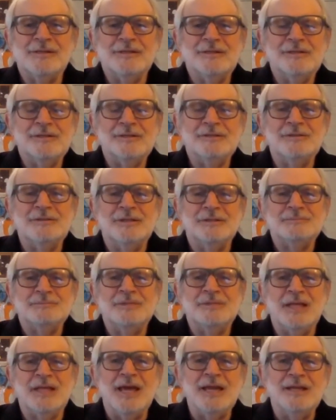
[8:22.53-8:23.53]
the
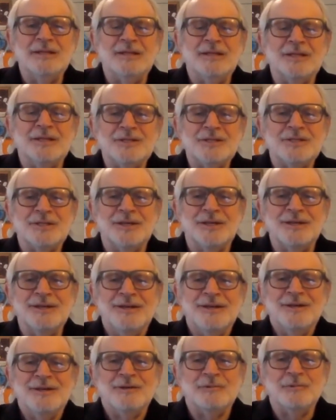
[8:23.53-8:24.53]
thing that's
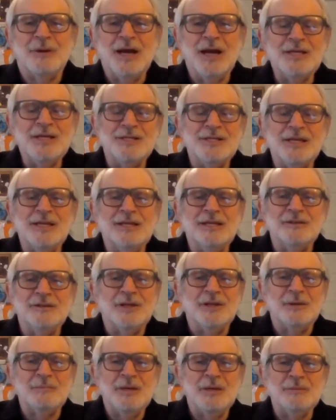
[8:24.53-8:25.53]
rising and
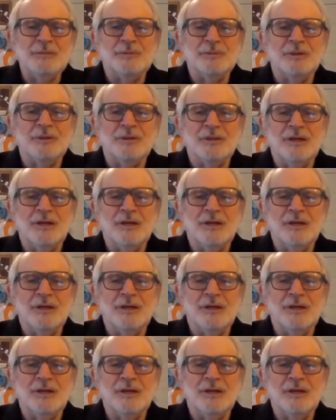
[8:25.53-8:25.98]
that people